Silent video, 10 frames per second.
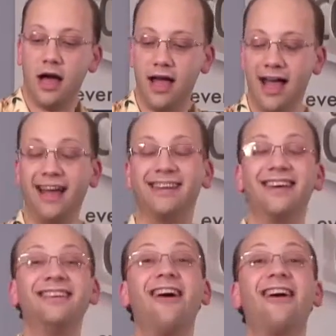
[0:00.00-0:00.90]
I
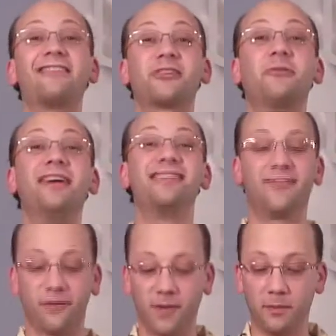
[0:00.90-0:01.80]
did not squeeze it
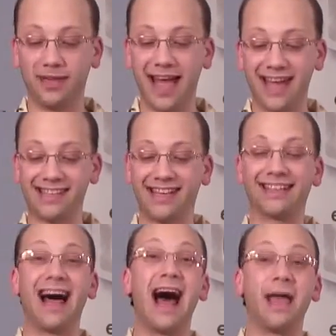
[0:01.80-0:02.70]
from the plastic
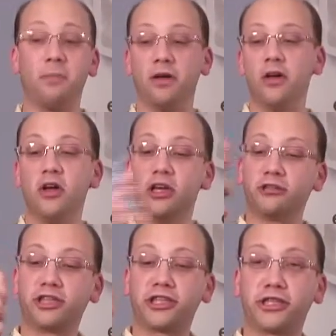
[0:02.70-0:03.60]
lime.
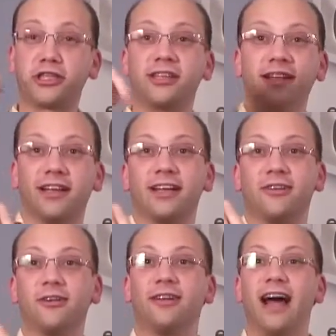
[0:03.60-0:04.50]
Like
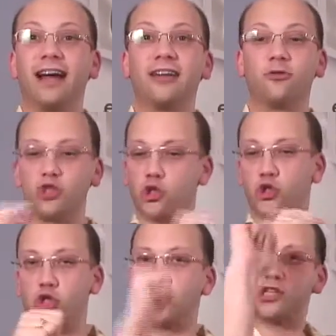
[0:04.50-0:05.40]
little line here was
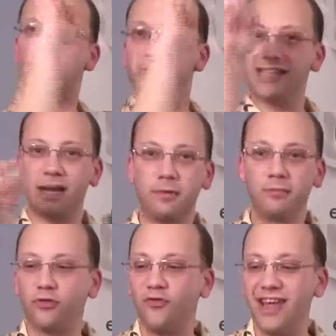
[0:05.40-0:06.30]
squeeze it at
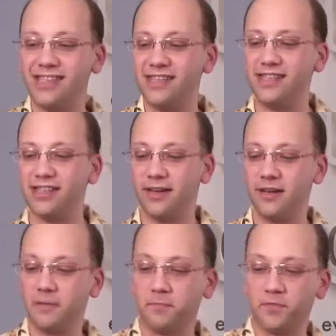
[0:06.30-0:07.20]
people's faces,
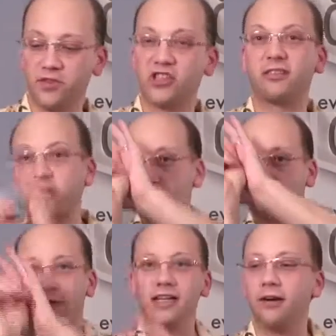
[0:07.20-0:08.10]

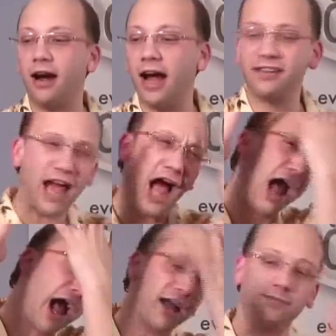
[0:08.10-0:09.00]
right in their eyes.
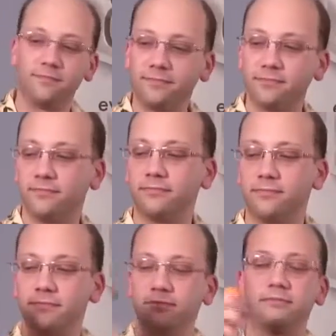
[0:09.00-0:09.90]
Ah!
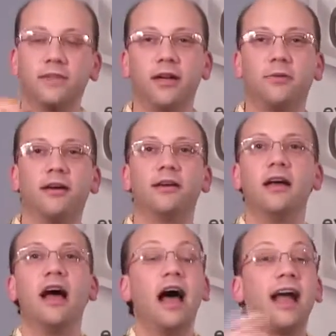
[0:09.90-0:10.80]
Anyway,
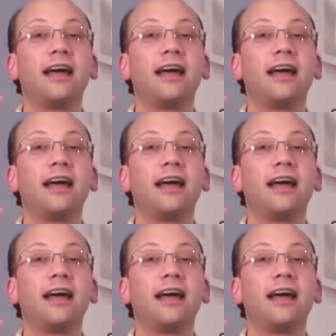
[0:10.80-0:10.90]
I